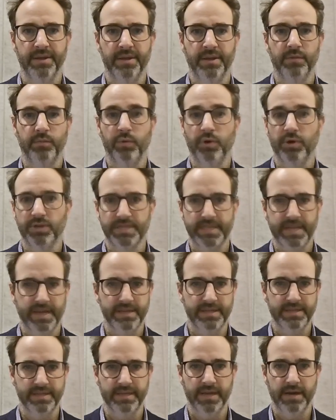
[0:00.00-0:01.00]
the worst
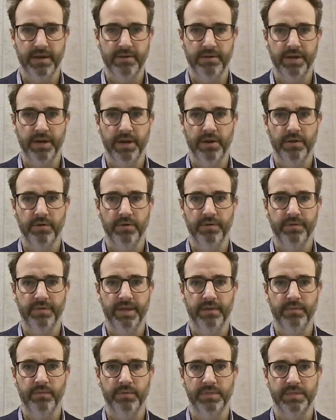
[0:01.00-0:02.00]
case scenario
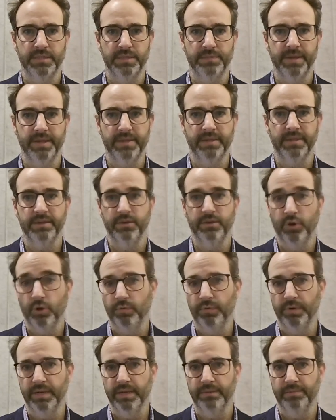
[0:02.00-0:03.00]
that was expected not
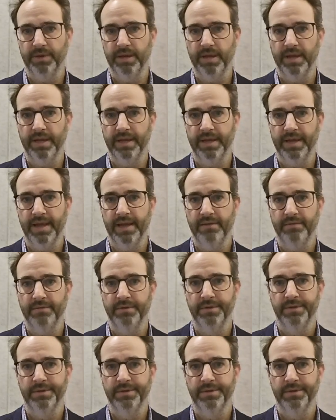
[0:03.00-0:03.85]
really playing out.